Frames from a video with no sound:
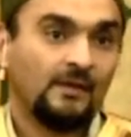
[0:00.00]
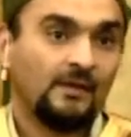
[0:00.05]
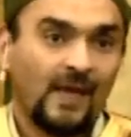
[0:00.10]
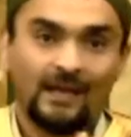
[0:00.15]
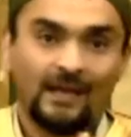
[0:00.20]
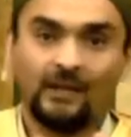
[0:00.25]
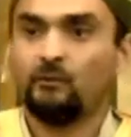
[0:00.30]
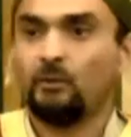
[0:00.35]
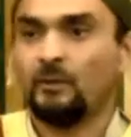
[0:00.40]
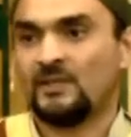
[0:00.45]

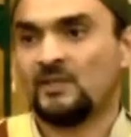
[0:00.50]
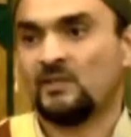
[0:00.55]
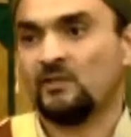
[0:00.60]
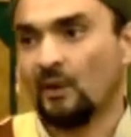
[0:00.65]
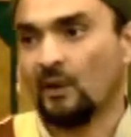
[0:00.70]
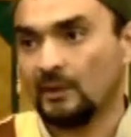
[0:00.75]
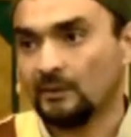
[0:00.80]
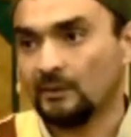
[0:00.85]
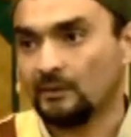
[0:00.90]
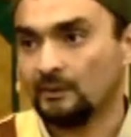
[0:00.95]
That is what's
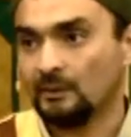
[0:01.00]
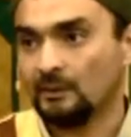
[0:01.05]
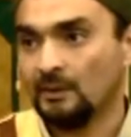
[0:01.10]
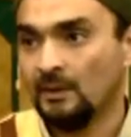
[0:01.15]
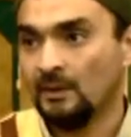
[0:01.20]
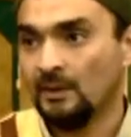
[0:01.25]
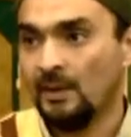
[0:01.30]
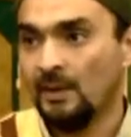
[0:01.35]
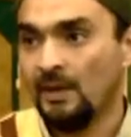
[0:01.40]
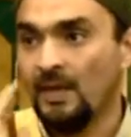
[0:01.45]
fard.
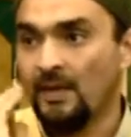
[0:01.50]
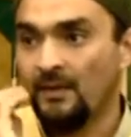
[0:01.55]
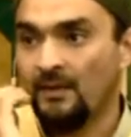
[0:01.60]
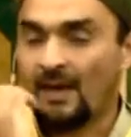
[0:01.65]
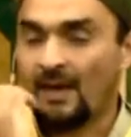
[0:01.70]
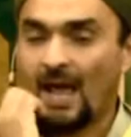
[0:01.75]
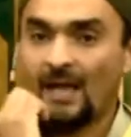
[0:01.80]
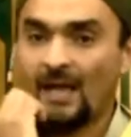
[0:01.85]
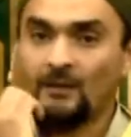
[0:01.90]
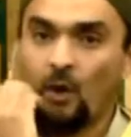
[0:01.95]

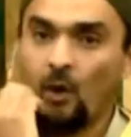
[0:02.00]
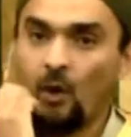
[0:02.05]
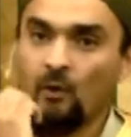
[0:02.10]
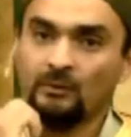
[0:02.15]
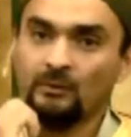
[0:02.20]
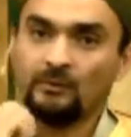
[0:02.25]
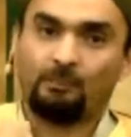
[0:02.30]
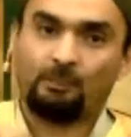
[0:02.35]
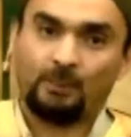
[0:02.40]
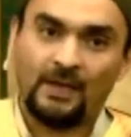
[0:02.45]
That I
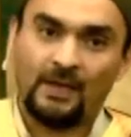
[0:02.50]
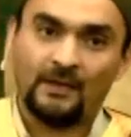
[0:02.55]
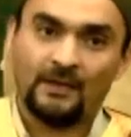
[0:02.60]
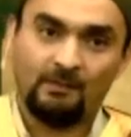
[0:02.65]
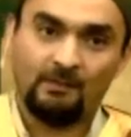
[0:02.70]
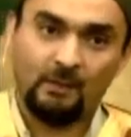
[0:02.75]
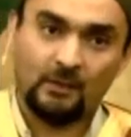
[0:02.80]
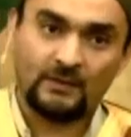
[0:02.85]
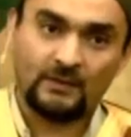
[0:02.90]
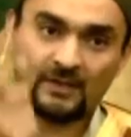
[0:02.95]
don't play
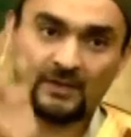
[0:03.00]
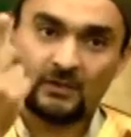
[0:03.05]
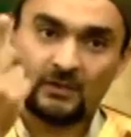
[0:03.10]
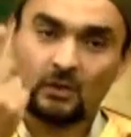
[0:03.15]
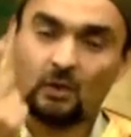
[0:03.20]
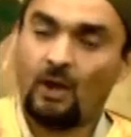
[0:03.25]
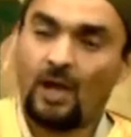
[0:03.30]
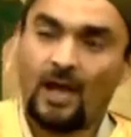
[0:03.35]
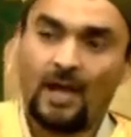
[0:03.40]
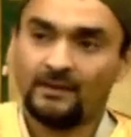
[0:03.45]
the music
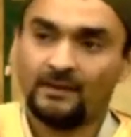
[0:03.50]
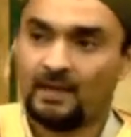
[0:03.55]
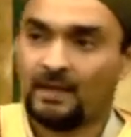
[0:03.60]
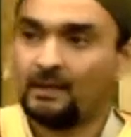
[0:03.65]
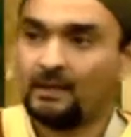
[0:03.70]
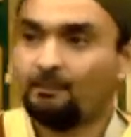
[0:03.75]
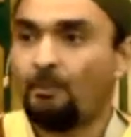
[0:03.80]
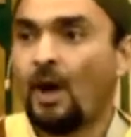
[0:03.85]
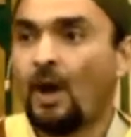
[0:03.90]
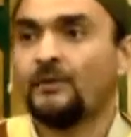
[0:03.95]
so high that
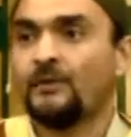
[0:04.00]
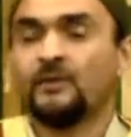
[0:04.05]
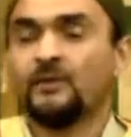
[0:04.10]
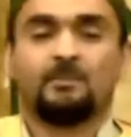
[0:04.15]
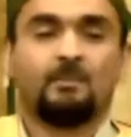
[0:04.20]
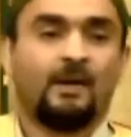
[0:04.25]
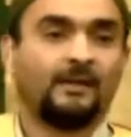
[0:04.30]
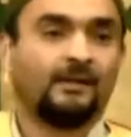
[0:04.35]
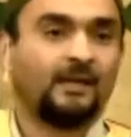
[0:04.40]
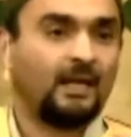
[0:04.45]
it bothers
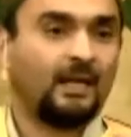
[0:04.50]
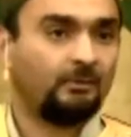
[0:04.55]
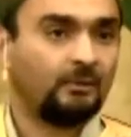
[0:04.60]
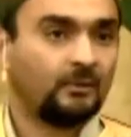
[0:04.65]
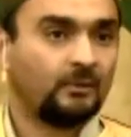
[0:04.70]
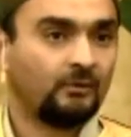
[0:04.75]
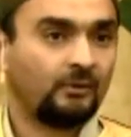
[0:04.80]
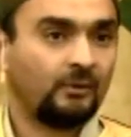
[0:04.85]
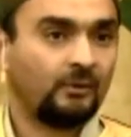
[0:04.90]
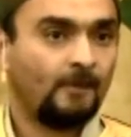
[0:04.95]
my
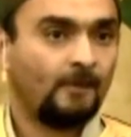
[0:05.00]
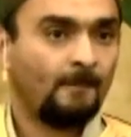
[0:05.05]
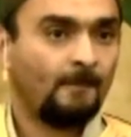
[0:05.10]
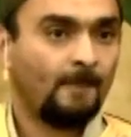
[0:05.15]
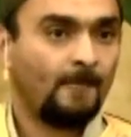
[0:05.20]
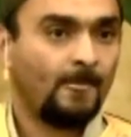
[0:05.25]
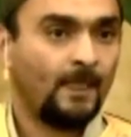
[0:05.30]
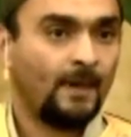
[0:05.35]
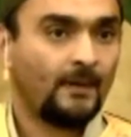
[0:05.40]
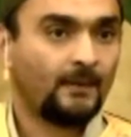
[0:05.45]
neighbors.
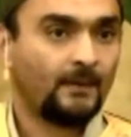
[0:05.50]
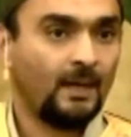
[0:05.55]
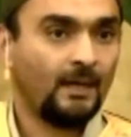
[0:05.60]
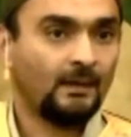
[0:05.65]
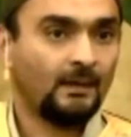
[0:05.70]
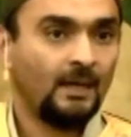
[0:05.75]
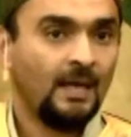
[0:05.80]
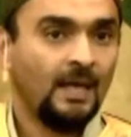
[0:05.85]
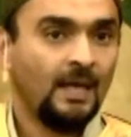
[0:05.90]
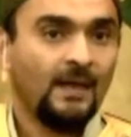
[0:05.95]
Right?
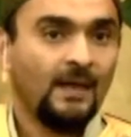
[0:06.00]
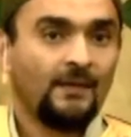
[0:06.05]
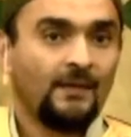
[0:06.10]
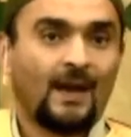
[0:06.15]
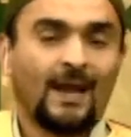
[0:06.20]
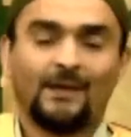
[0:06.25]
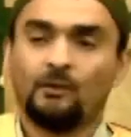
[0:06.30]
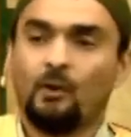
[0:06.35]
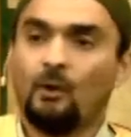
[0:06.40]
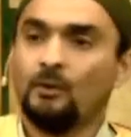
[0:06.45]

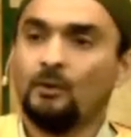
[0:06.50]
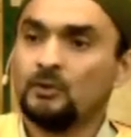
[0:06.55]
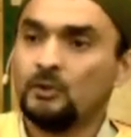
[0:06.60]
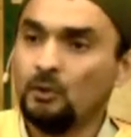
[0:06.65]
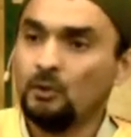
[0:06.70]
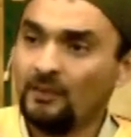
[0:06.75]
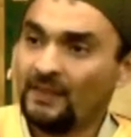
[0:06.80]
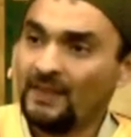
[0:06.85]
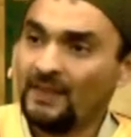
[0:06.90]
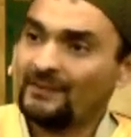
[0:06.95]
That I don't
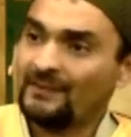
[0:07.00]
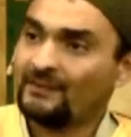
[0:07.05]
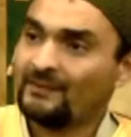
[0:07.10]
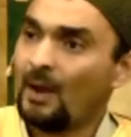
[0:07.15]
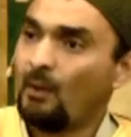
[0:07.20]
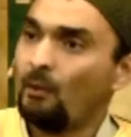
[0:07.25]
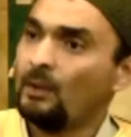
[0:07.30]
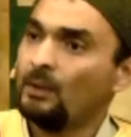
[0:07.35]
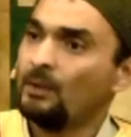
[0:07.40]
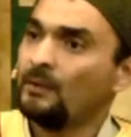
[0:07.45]
do things
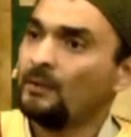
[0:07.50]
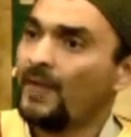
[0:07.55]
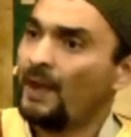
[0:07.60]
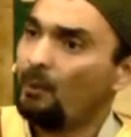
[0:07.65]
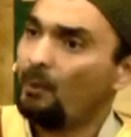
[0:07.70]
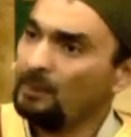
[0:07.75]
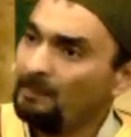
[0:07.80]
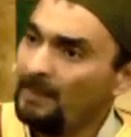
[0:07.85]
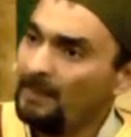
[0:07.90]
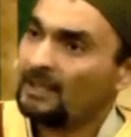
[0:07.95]
that will, that
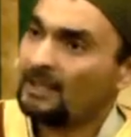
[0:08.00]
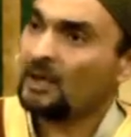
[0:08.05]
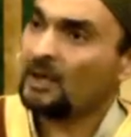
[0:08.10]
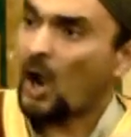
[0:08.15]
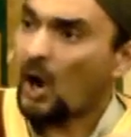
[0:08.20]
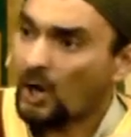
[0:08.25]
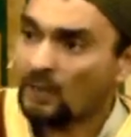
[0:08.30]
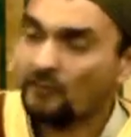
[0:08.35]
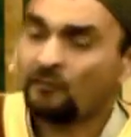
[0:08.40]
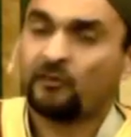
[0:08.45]
will make it
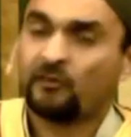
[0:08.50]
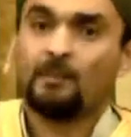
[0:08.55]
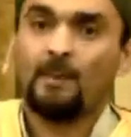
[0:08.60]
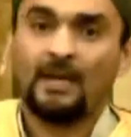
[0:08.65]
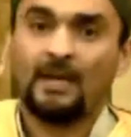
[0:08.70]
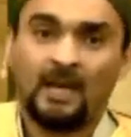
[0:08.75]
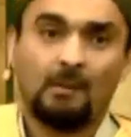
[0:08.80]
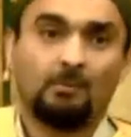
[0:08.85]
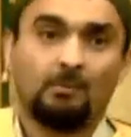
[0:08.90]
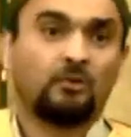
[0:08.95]
hard for
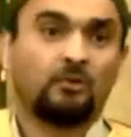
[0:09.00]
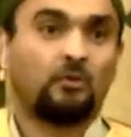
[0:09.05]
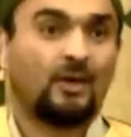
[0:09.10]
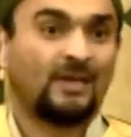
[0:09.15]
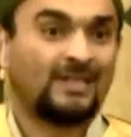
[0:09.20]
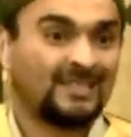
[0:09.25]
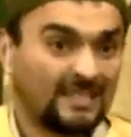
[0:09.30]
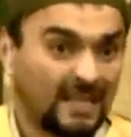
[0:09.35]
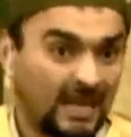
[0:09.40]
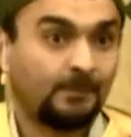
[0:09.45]
my neighbors to
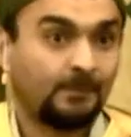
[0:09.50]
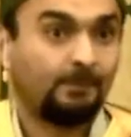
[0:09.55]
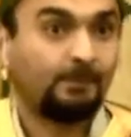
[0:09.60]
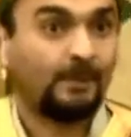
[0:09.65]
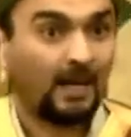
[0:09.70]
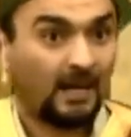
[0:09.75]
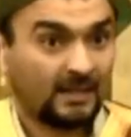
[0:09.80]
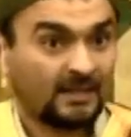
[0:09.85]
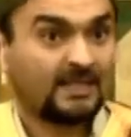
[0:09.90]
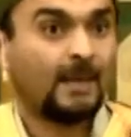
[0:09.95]
accept
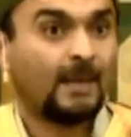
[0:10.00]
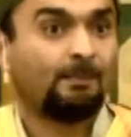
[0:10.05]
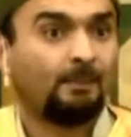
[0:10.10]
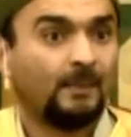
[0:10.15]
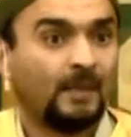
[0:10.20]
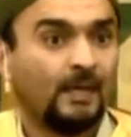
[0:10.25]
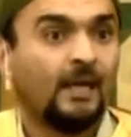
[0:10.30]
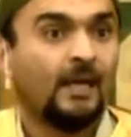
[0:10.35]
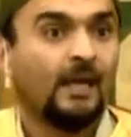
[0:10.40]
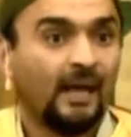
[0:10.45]
me, accept
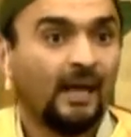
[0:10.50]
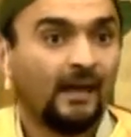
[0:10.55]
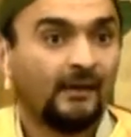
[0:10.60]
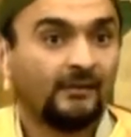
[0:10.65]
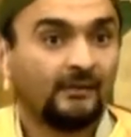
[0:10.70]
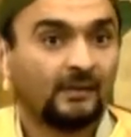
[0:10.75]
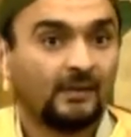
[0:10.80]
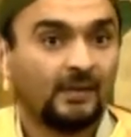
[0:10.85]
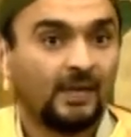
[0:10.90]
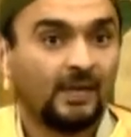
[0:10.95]
me as
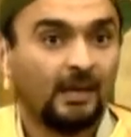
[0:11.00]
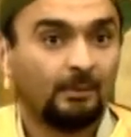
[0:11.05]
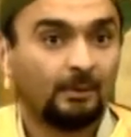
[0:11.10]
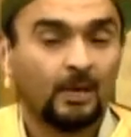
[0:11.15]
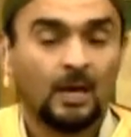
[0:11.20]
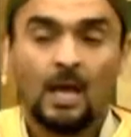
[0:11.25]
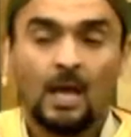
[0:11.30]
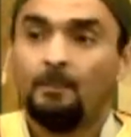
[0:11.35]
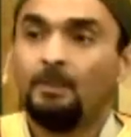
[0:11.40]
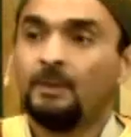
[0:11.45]
their neighbor.
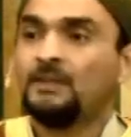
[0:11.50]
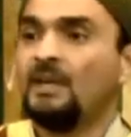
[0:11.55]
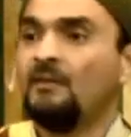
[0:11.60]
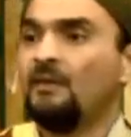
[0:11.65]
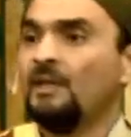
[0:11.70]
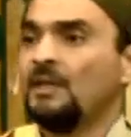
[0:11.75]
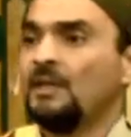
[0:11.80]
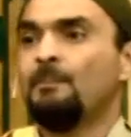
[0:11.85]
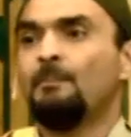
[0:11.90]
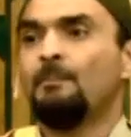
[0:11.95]
But
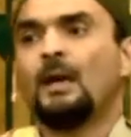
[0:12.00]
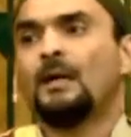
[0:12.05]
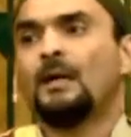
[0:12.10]
giving them